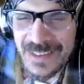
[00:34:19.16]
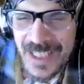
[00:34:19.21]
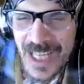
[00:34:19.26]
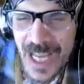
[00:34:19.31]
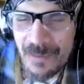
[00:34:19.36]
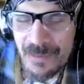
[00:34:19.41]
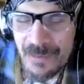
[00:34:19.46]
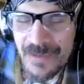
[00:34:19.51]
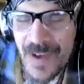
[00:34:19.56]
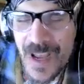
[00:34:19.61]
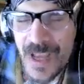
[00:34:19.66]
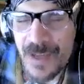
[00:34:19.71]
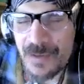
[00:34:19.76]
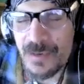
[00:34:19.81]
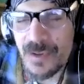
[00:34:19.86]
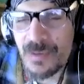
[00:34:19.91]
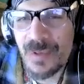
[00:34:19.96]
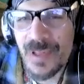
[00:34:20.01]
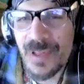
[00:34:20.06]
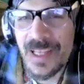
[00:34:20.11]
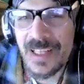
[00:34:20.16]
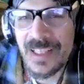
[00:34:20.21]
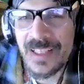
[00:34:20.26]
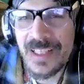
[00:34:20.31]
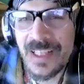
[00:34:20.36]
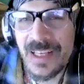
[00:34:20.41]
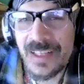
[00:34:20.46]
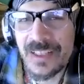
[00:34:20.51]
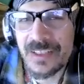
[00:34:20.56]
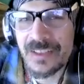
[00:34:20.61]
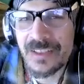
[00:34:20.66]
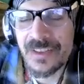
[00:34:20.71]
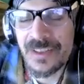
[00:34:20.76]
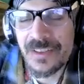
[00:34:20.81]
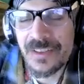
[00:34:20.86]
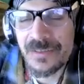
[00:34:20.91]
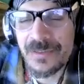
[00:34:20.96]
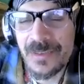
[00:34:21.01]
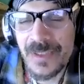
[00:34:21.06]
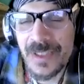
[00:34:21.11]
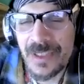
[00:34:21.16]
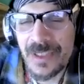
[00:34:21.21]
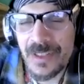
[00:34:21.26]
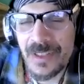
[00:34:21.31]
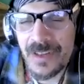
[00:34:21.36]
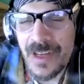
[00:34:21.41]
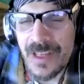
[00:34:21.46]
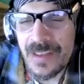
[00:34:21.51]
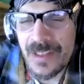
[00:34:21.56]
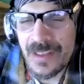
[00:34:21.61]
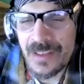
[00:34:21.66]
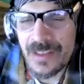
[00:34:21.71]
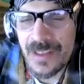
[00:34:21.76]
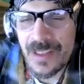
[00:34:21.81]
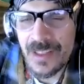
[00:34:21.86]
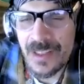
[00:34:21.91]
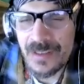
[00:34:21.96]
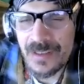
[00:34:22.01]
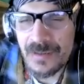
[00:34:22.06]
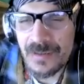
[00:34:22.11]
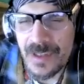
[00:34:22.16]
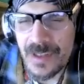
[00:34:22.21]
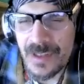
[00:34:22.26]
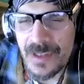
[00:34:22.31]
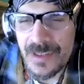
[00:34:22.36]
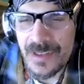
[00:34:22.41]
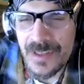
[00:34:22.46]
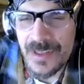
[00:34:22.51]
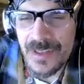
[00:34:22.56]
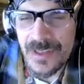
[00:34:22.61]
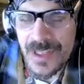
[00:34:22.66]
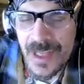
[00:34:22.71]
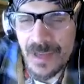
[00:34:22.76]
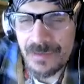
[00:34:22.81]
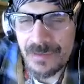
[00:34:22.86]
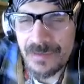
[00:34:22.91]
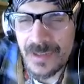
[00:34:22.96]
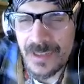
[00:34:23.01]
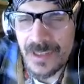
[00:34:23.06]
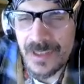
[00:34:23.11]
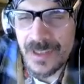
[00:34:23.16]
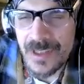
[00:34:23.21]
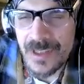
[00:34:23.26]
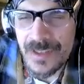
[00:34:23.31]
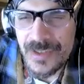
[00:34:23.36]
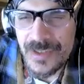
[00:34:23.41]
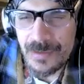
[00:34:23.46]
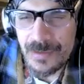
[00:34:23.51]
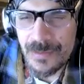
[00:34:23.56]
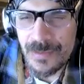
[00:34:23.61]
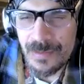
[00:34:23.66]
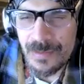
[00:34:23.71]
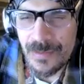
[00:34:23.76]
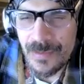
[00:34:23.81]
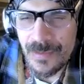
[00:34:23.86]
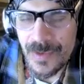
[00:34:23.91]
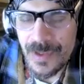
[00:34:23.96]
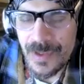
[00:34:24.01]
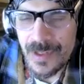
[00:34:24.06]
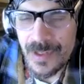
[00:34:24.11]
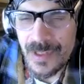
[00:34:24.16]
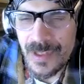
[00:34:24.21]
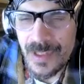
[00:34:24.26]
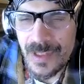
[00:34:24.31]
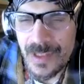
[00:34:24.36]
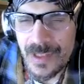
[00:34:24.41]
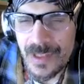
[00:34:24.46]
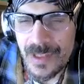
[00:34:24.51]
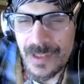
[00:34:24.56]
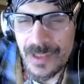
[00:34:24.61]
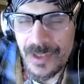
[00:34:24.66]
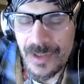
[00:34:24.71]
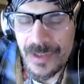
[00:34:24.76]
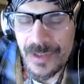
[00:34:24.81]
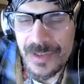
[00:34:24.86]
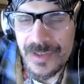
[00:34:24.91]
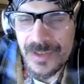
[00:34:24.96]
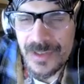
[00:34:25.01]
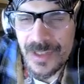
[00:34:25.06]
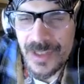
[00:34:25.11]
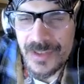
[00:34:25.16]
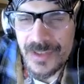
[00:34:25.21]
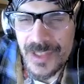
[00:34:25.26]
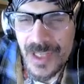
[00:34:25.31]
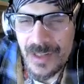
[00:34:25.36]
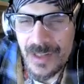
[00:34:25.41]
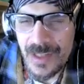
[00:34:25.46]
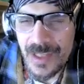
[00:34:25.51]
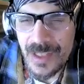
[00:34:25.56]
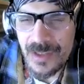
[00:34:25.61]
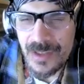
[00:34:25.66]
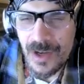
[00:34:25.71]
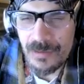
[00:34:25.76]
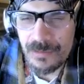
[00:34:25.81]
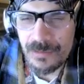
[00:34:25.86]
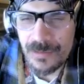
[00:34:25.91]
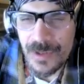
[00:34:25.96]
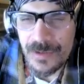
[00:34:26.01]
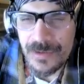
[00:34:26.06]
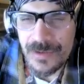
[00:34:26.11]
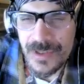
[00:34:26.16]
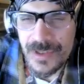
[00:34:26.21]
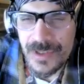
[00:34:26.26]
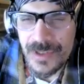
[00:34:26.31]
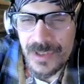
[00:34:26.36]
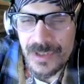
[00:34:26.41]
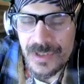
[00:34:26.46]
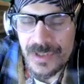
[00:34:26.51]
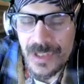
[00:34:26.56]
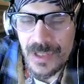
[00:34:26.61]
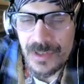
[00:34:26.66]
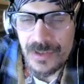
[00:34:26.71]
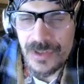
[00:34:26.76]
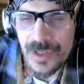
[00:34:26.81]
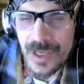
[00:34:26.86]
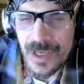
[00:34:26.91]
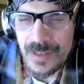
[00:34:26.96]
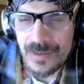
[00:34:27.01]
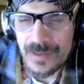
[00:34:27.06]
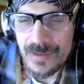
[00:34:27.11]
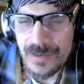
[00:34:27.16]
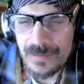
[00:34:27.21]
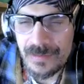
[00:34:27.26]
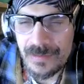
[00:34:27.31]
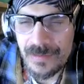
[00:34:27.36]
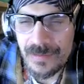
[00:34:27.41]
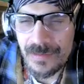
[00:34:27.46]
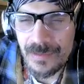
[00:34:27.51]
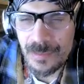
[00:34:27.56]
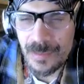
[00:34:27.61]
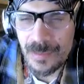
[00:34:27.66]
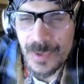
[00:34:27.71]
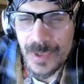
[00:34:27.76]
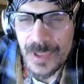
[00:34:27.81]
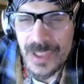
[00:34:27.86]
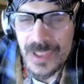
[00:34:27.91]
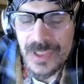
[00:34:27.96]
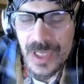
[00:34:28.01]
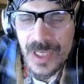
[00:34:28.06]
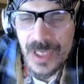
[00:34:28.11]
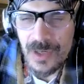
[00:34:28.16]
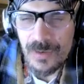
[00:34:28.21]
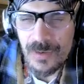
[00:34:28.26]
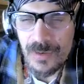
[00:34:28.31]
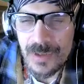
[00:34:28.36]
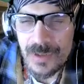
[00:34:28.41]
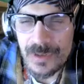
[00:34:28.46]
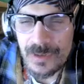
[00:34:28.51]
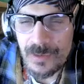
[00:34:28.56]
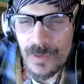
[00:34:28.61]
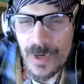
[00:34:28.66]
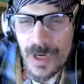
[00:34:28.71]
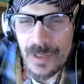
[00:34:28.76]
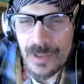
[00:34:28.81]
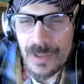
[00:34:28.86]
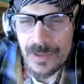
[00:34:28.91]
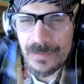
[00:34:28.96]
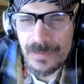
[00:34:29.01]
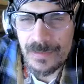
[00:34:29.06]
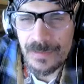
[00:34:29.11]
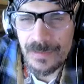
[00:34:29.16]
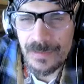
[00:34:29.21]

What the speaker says: I'm fine with playing a character. I think that there is definitely some, it's not like all roses and sunshine, but it's like oil and water,